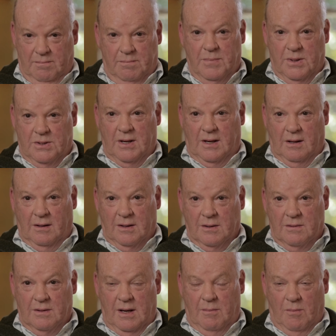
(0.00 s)

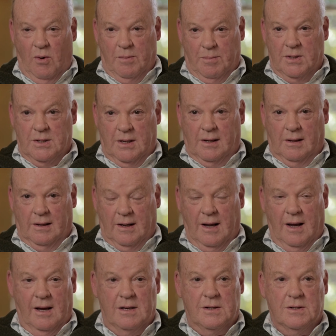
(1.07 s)
particular
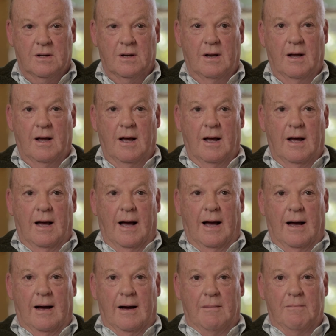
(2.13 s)
case.
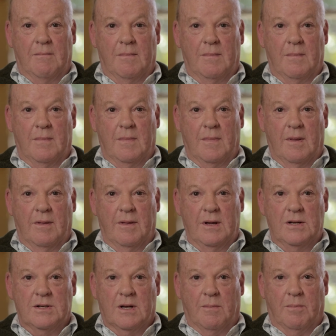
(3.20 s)

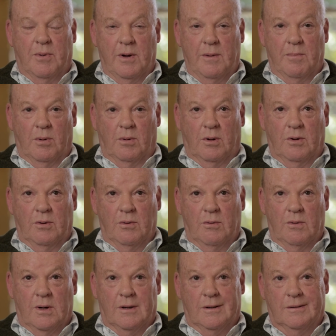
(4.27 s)
These are people
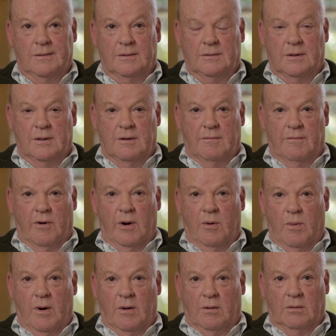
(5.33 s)
who are very
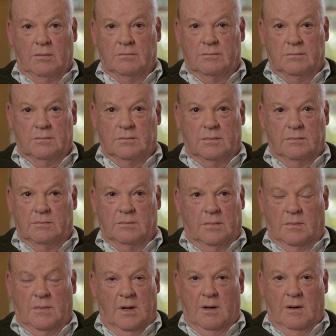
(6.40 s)
well.
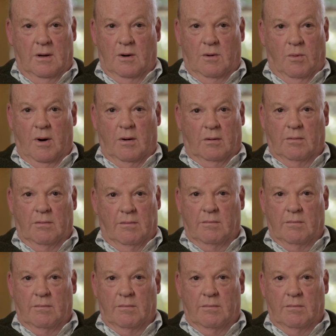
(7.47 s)
The